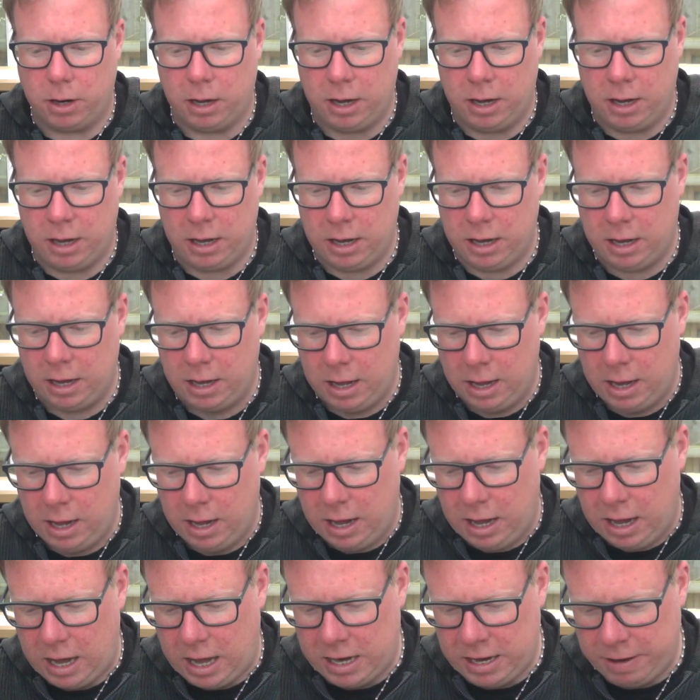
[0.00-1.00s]

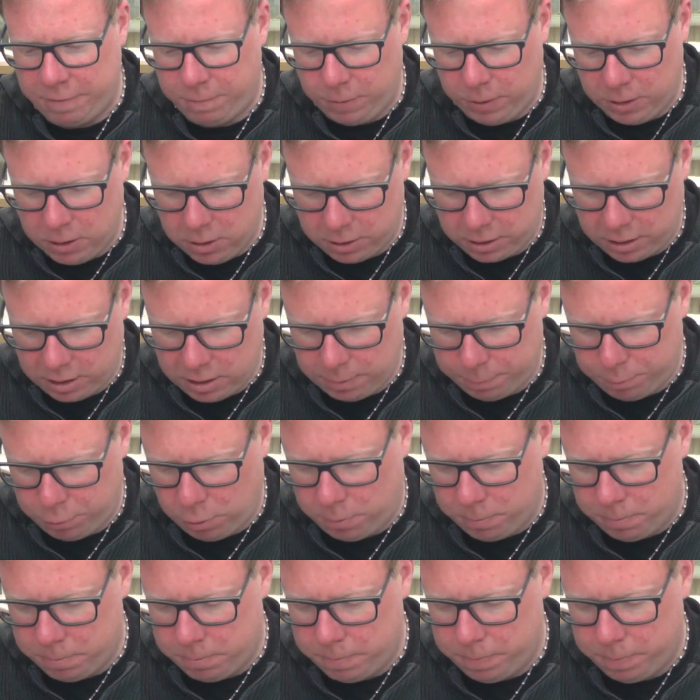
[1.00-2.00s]
And if we look at the
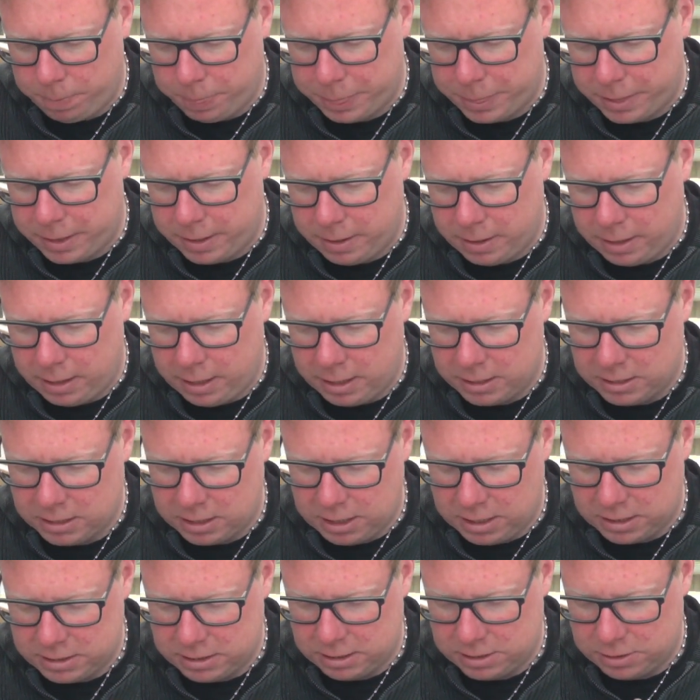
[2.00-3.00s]
problem as
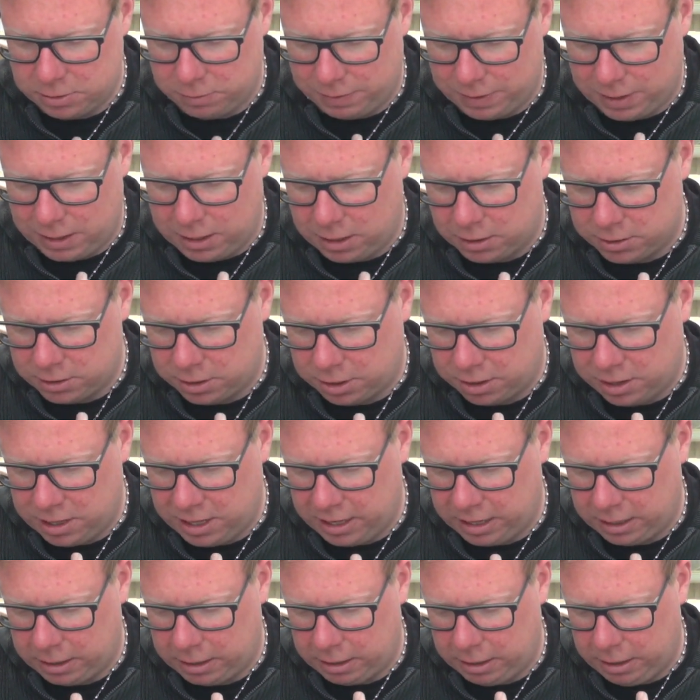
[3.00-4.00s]
a sort of larger
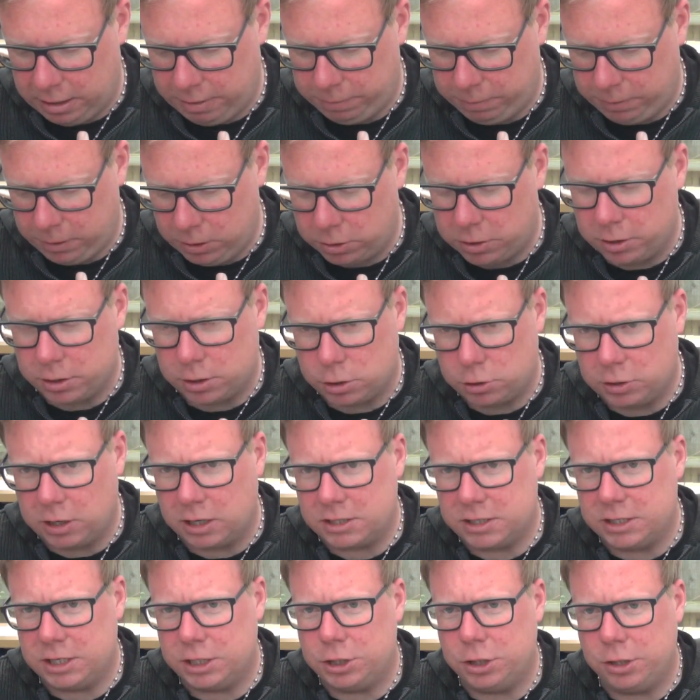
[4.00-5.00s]
thing, if we look at the
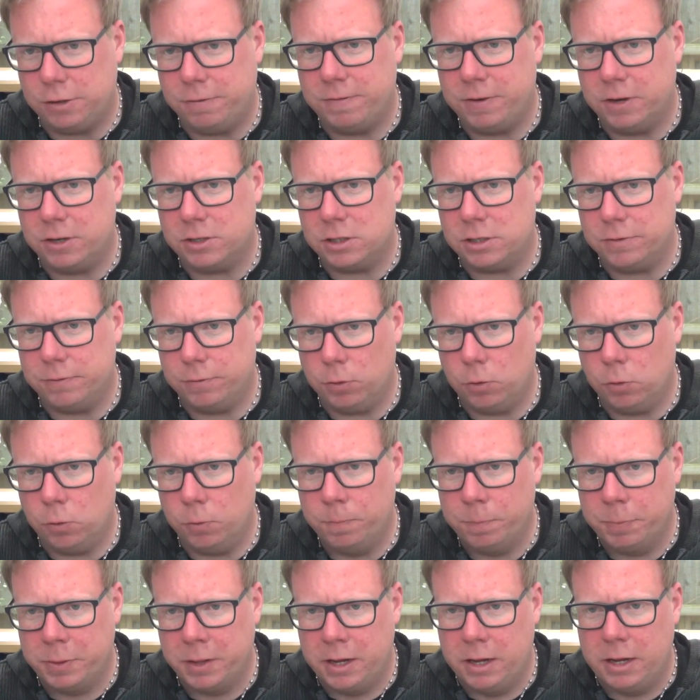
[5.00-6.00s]
trust issue first of
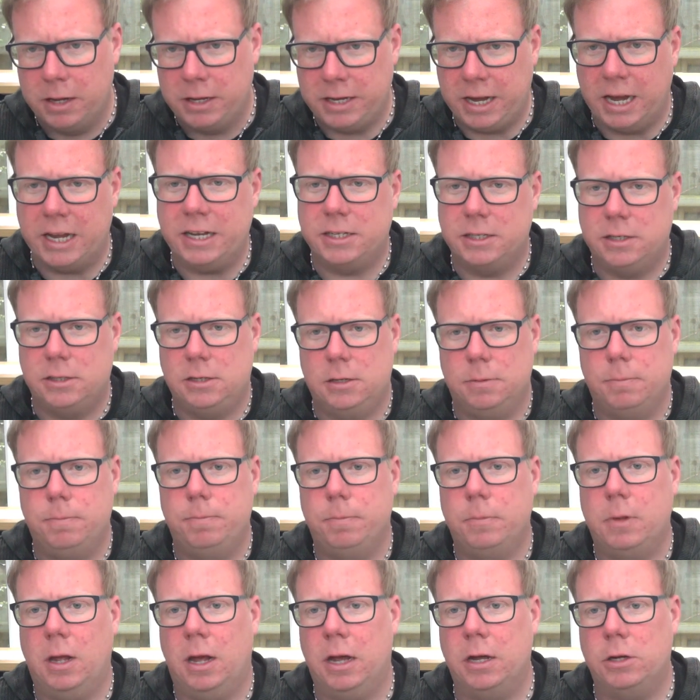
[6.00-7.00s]
all, yes,
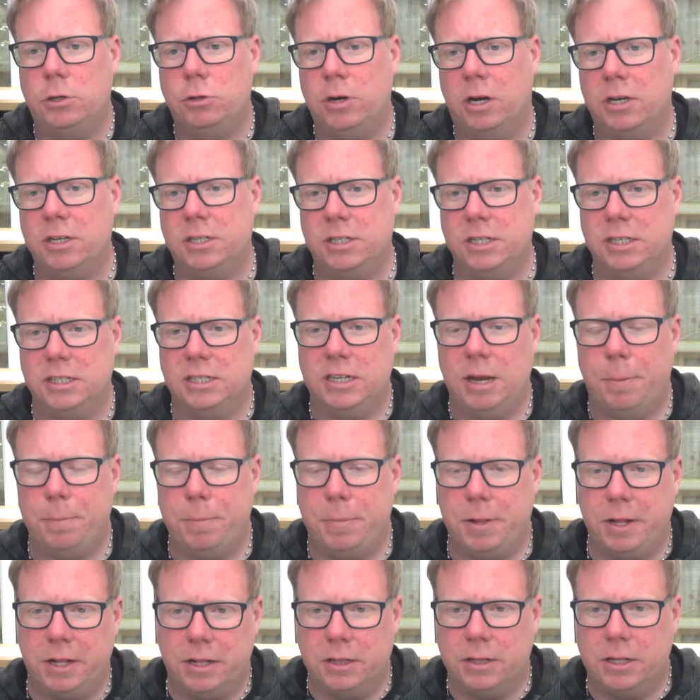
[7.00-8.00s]
trust is
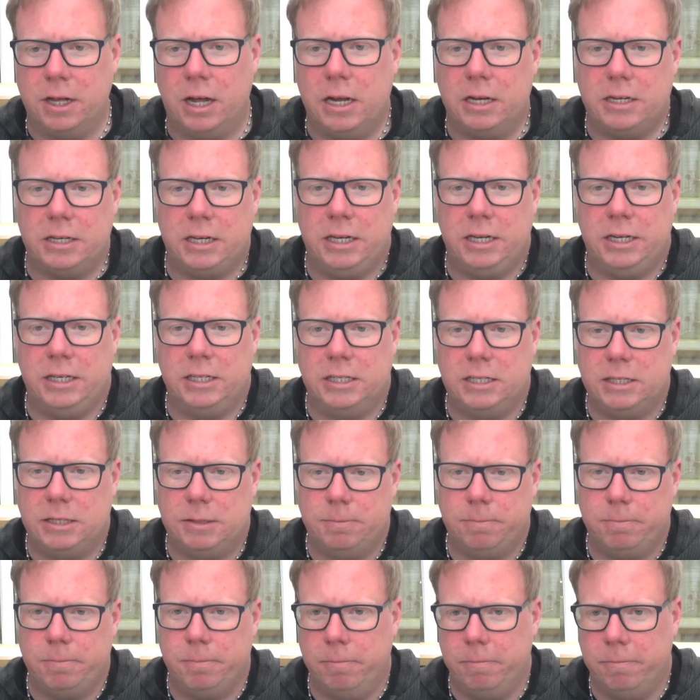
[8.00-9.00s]
something that
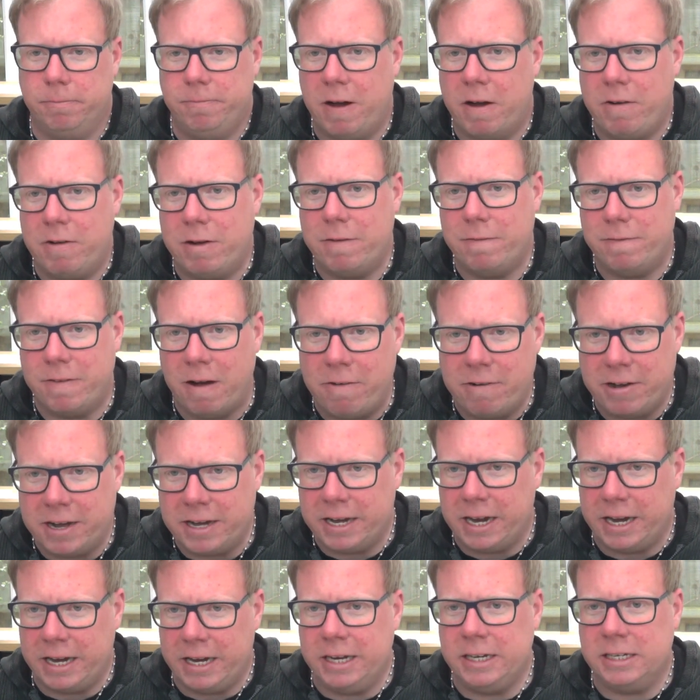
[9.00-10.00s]
is very,
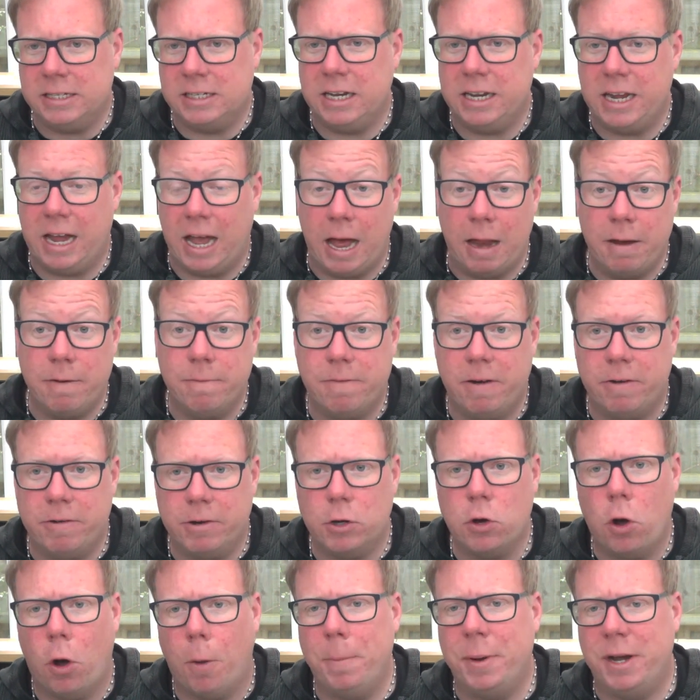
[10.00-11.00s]
very easily and
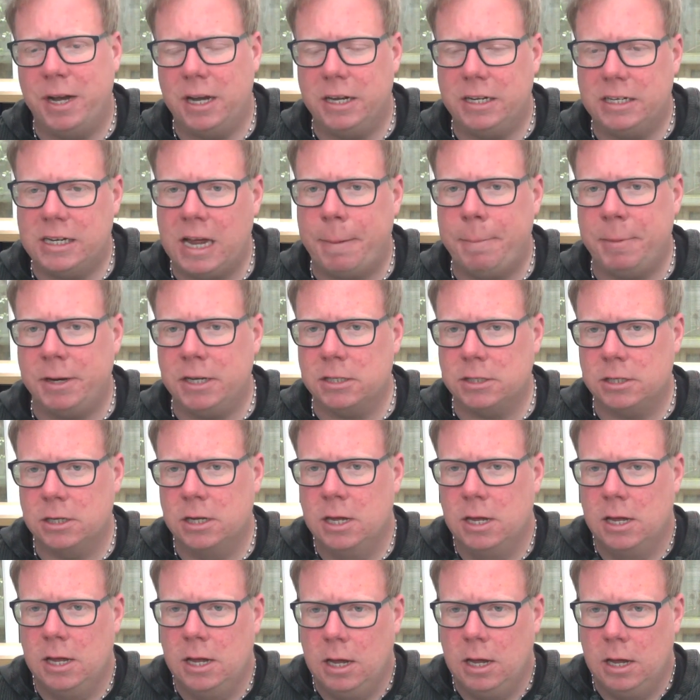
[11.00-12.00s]
very commonly damaged
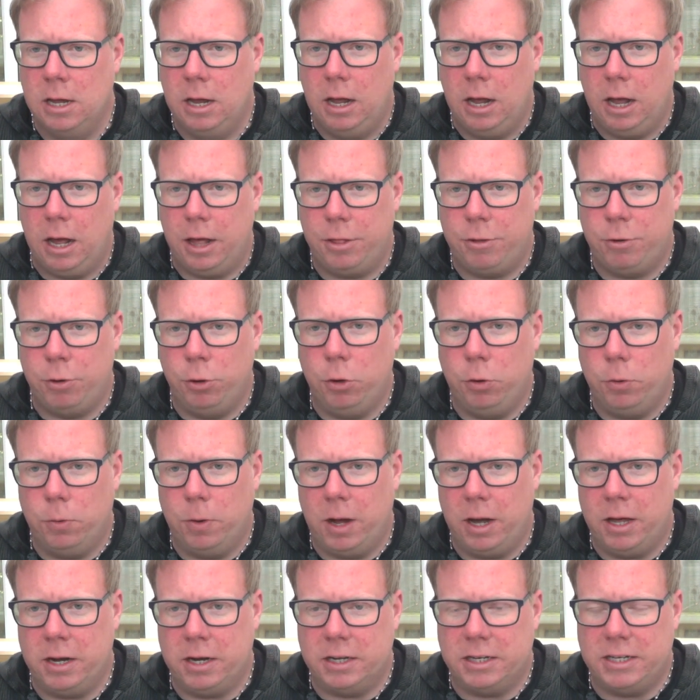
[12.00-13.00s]
through
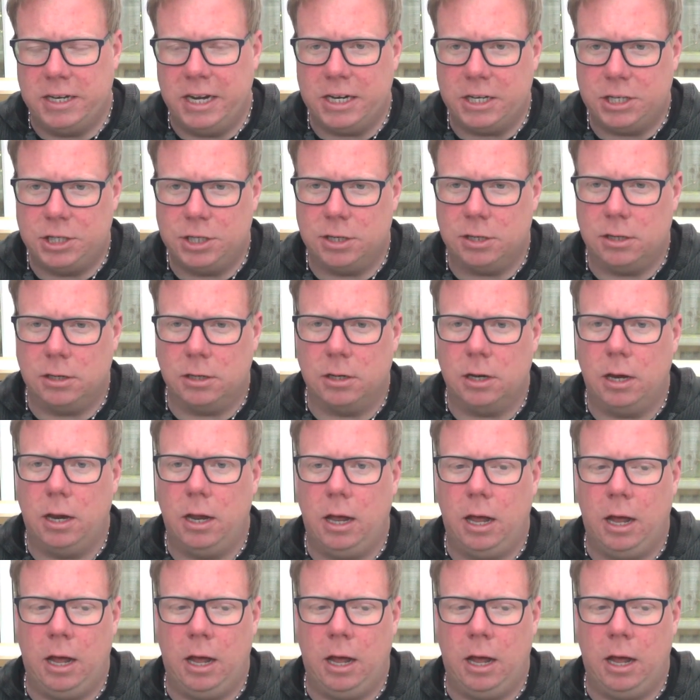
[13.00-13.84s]
an addiction.